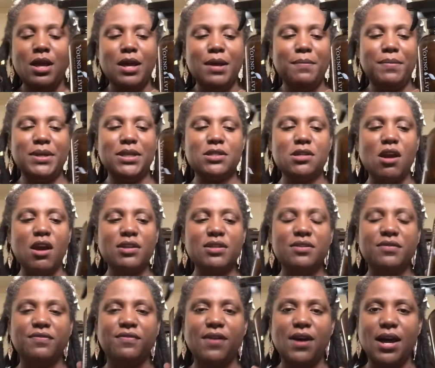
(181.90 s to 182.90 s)
but it's hard
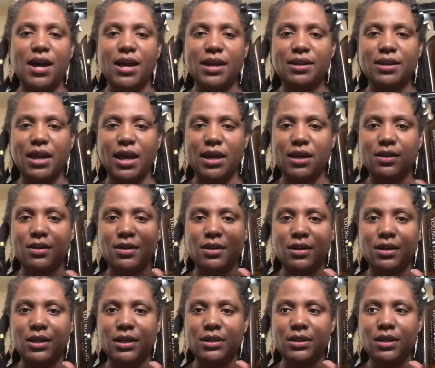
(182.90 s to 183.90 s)
to find a
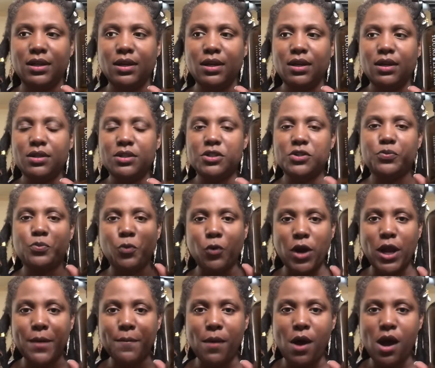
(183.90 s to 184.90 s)
good
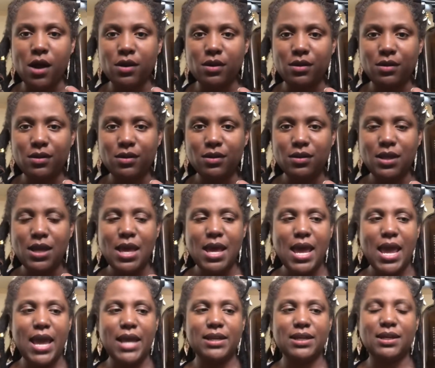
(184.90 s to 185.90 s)
spray bottle
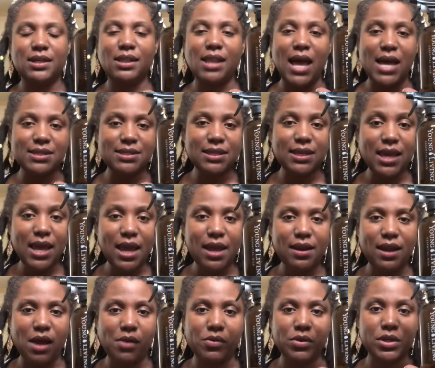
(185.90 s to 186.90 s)
and glass.
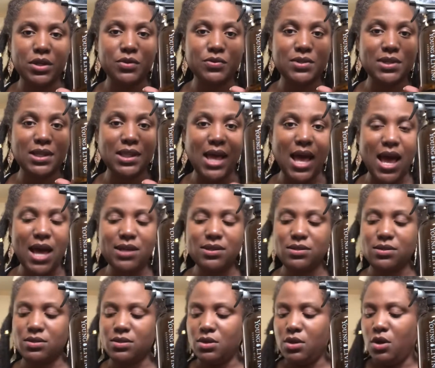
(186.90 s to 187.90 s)
Again, I want to use
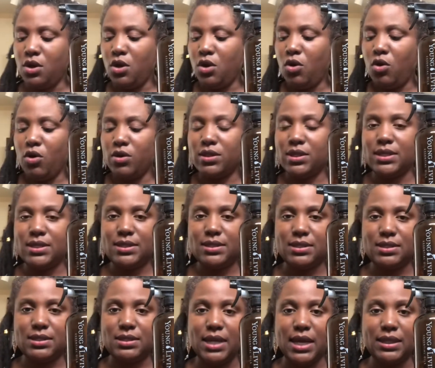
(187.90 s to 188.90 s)
glass or this
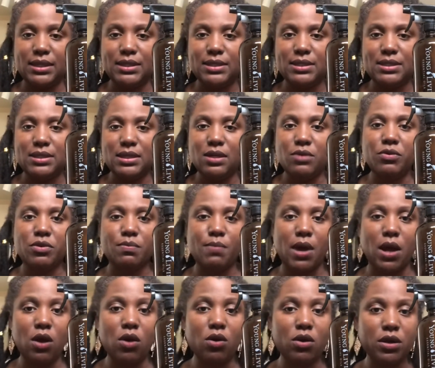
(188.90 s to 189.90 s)
stainless steel with
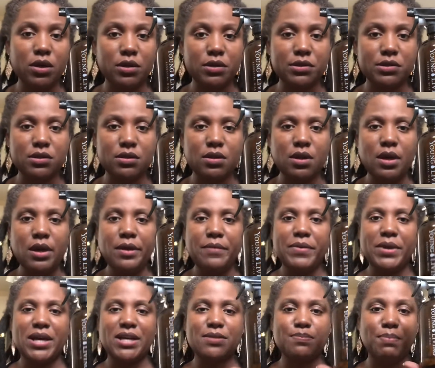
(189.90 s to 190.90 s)
my oils
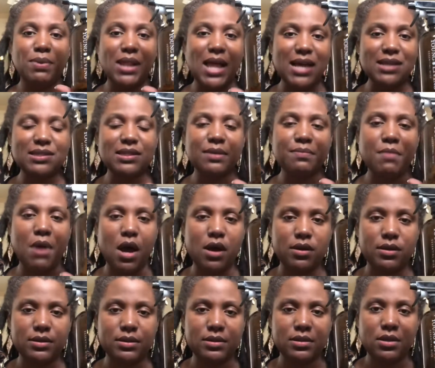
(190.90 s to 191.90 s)
because plastic
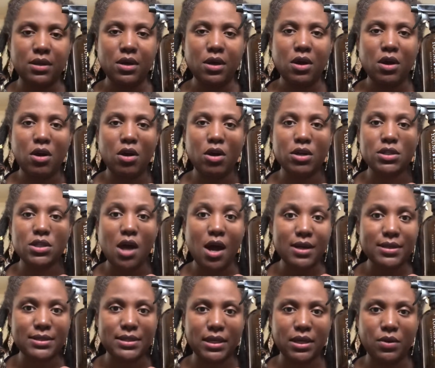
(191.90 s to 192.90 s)
bottles are
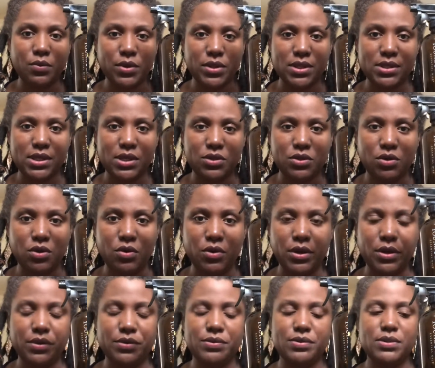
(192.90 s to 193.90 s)
toxic with essential
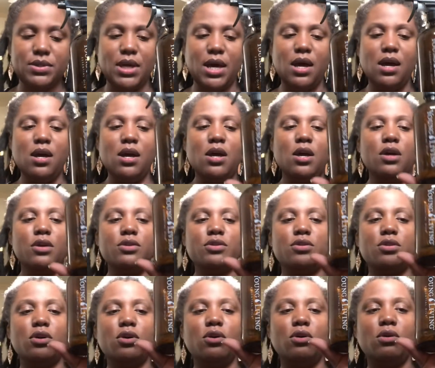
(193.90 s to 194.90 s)
oils. Yeah.
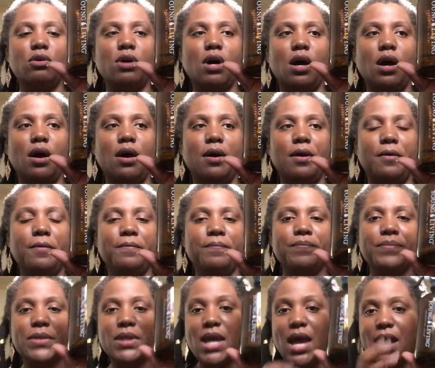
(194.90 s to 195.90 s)

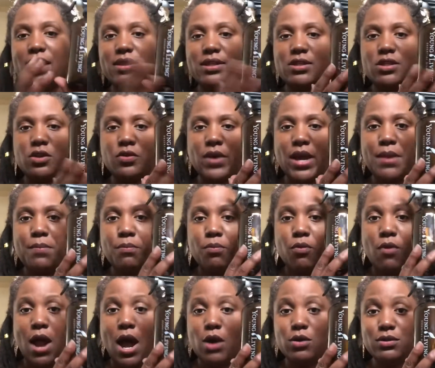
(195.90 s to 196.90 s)
So, this great
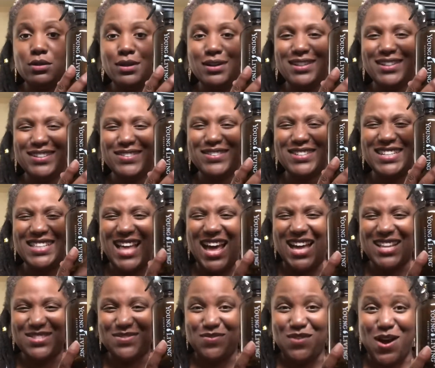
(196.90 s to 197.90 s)
brown
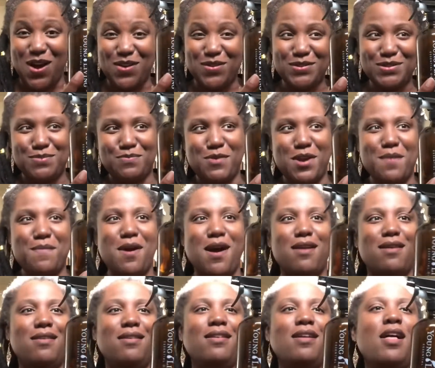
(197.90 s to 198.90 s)
glass bottle, spray
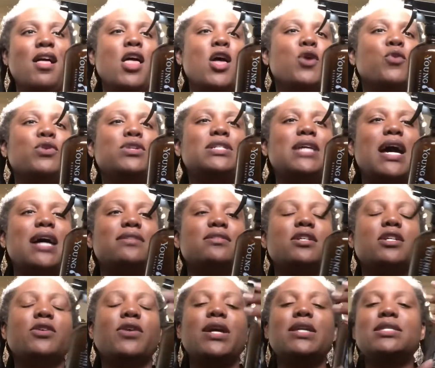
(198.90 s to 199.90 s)
bottle, which has
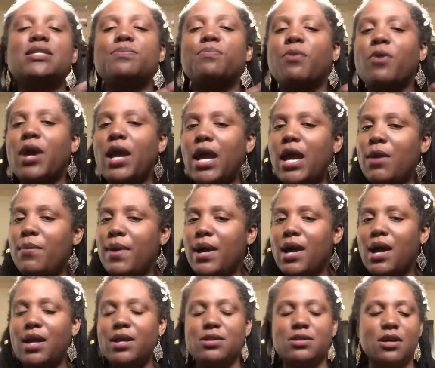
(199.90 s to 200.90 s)
a great spray. Oh my
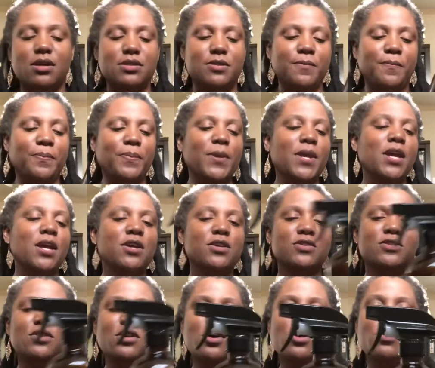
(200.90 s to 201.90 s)
God, it's awesome.
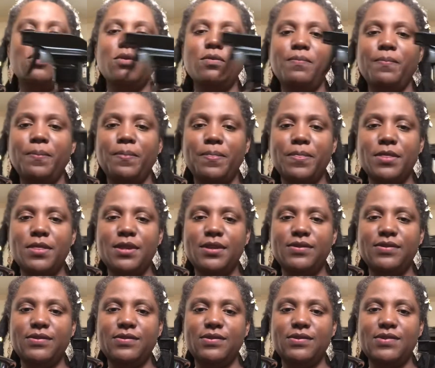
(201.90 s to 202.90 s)
So
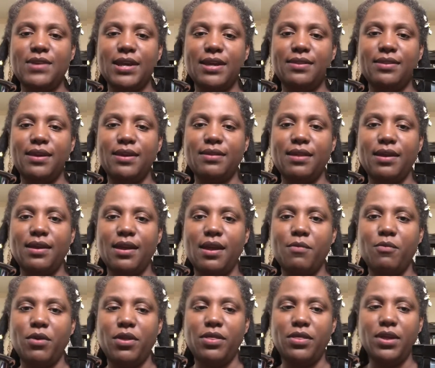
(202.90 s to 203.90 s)
this is the second thing that
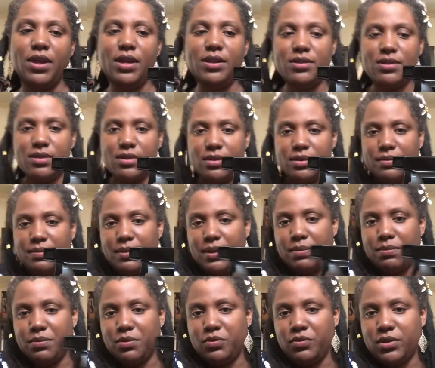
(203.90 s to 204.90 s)
came with it.
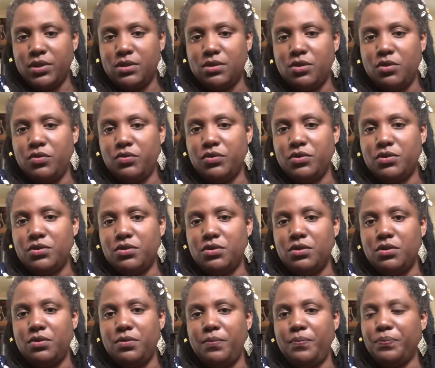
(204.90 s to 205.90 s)
Move this over.
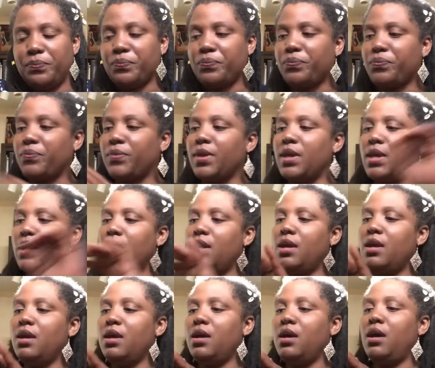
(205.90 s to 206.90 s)
So,
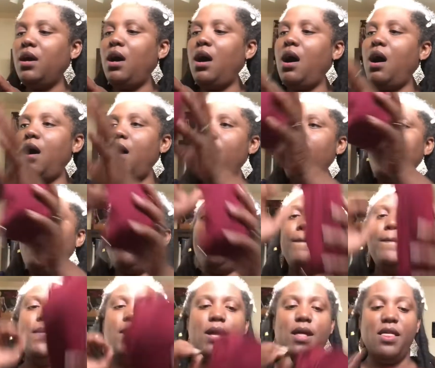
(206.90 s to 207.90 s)

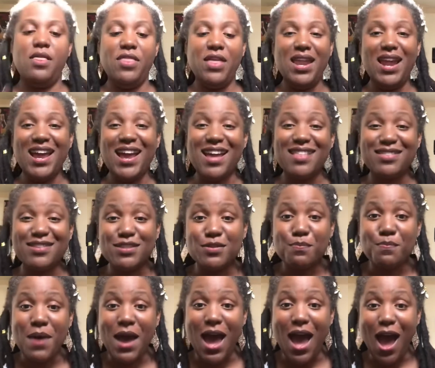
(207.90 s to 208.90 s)
then I got this
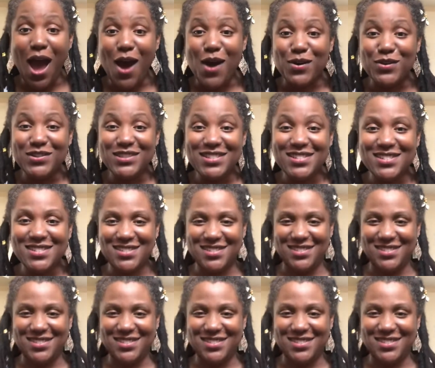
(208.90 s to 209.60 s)
pouch.